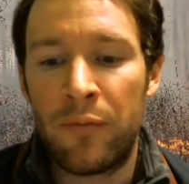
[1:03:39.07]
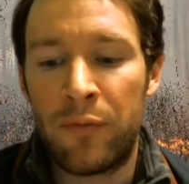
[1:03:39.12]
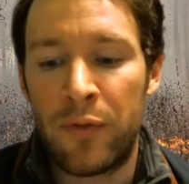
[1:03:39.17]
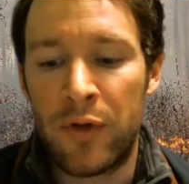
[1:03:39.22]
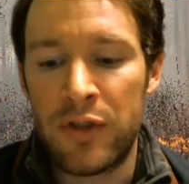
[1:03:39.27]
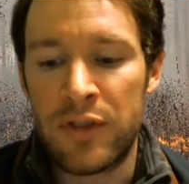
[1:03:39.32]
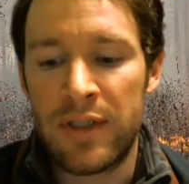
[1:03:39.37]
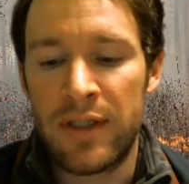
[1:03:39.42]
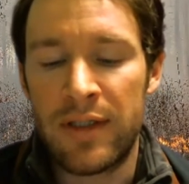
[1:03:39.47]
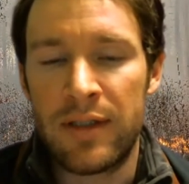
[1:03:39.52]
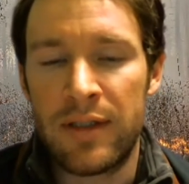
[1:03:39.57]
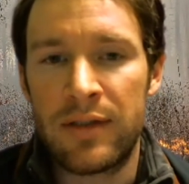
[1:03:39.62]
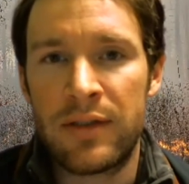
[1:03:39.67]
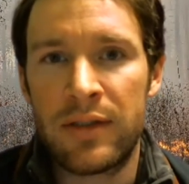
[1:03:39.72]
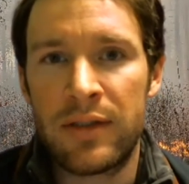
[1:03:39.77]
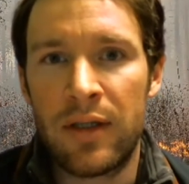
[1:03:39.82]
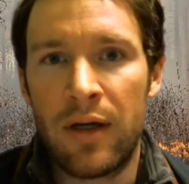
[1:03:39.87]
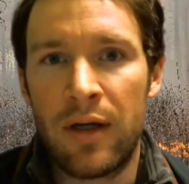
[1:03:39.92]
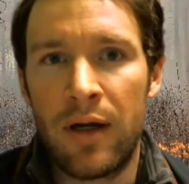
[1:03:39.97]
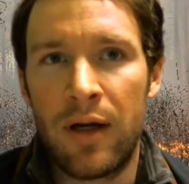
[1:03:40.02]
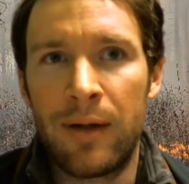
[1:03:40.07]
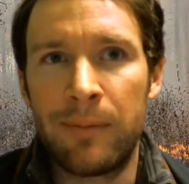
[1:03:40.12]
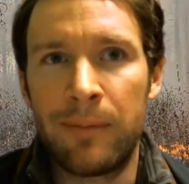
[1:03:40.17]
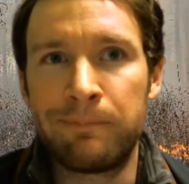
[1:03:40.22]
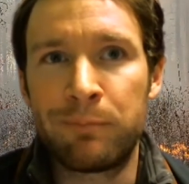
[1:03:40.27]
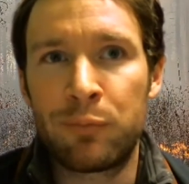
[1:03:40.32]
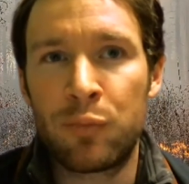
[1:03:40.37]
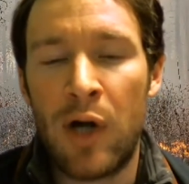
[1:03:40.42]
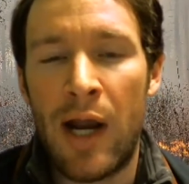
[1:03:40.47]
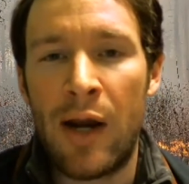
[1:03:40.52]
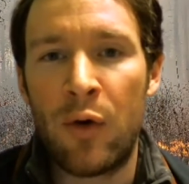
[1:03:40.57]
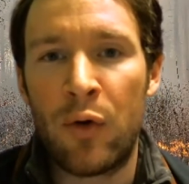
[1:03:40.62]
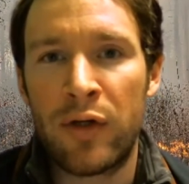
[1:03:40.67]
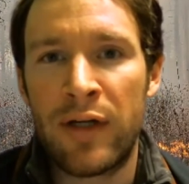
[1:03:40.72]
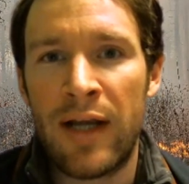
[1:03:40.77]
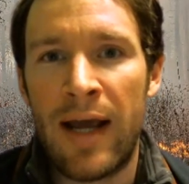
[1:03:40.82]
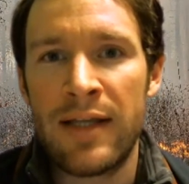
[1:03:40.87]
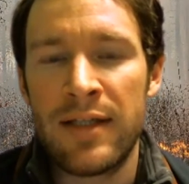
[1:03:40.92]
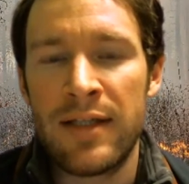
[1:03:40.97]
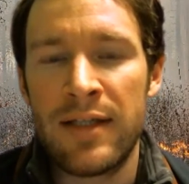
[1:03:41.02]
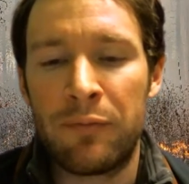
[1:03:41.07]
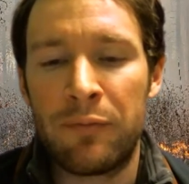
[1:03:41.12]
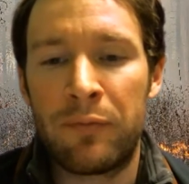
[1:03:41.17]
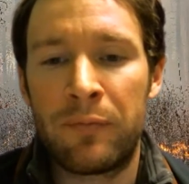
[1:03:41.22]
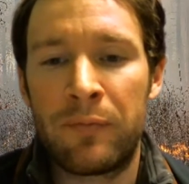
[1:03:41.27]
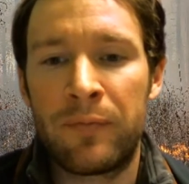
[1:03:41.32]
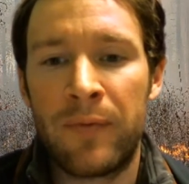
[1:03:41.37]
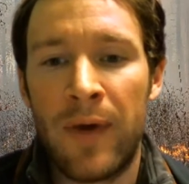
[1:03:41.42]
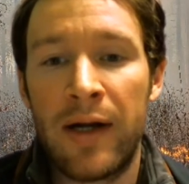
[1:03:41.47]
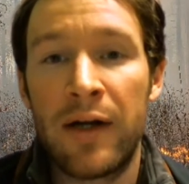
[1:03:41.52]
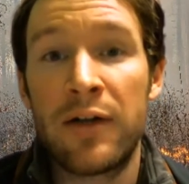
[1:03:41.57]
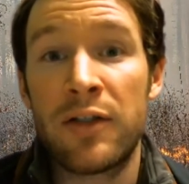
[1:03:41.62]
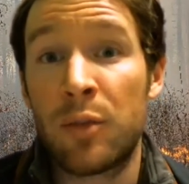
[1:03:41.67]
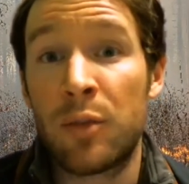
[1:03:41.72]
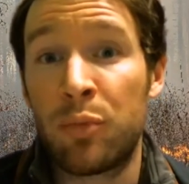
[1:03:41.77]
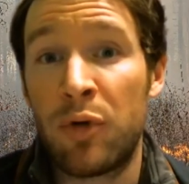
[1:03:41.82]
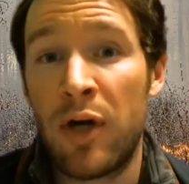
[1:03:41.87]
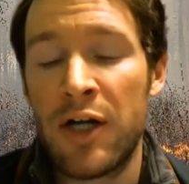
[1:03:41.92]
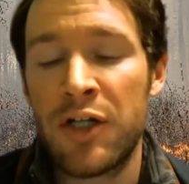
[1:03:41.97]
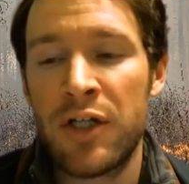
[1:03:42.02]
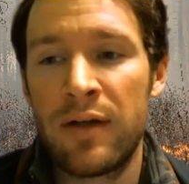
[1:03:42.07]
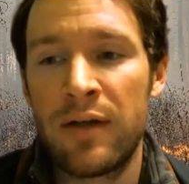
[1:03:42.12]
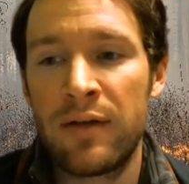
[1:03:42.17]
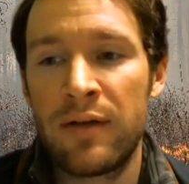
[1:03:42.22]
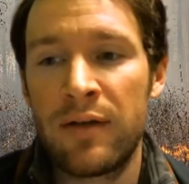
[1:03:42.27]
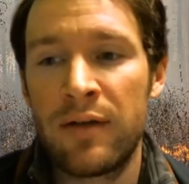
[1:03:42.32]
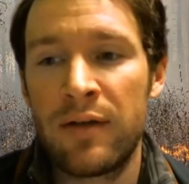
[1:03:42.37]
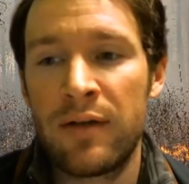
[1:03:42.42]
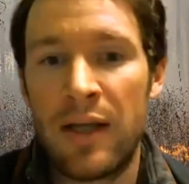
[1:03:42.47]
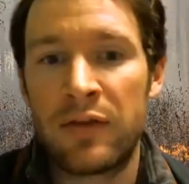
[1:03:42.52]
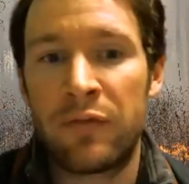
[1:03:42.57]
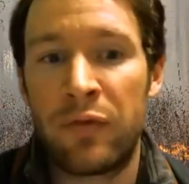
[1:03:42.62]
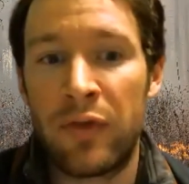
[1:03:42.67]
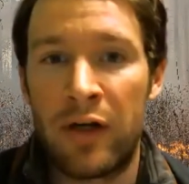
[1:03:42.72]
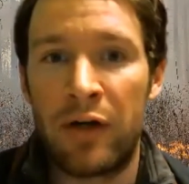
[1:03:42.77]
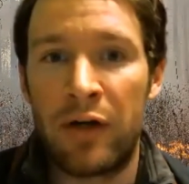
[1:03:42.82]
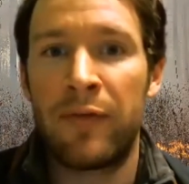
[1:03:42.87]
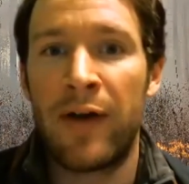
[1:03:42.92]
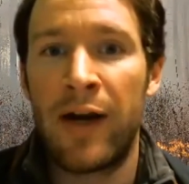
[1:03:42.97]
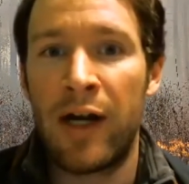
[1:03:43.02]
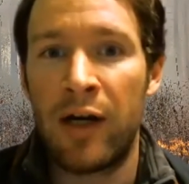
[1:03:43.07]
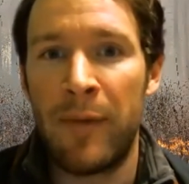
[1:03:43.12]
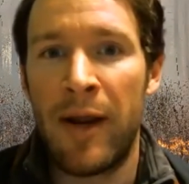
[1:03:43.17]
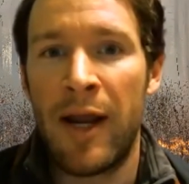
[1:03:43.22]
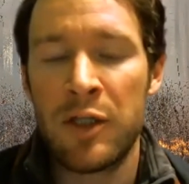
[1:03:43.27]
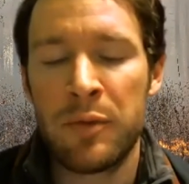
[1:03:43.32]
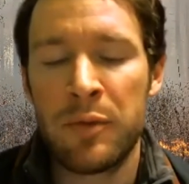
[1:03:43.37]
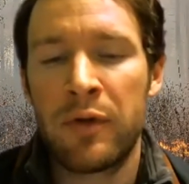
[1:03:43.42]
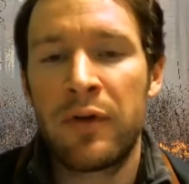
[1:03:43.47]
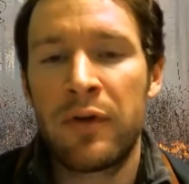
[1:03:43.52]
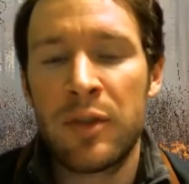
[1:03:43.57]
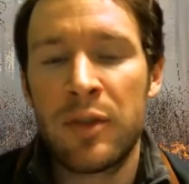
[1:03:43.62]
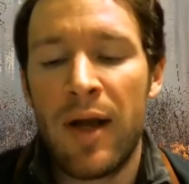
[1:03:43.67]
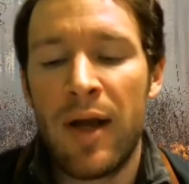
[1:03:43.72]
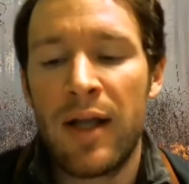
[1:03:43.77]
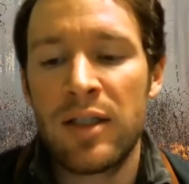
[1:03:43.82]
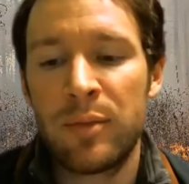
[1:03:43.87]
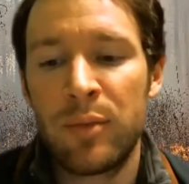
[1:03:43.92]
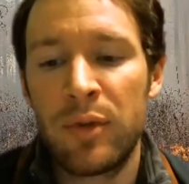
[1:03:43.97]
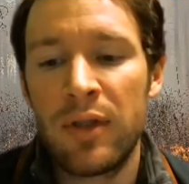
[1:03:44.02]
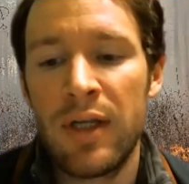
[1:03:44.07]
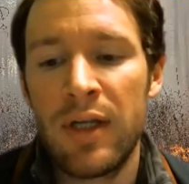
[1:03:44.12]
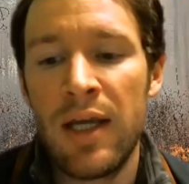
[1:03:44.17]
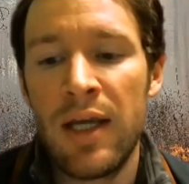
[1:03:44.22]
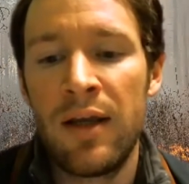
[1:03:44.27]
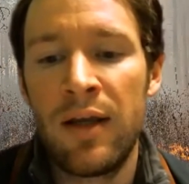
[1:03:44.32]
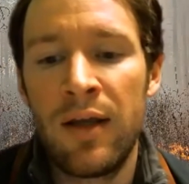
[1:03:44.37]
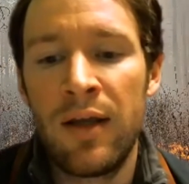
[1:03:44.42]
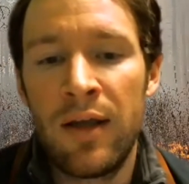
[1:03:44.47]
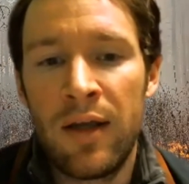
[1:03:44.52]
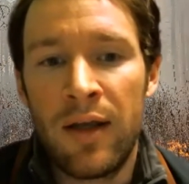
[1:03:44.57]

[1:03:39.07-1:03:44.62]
versus prioritizing fire suppression as their fire management responsibility,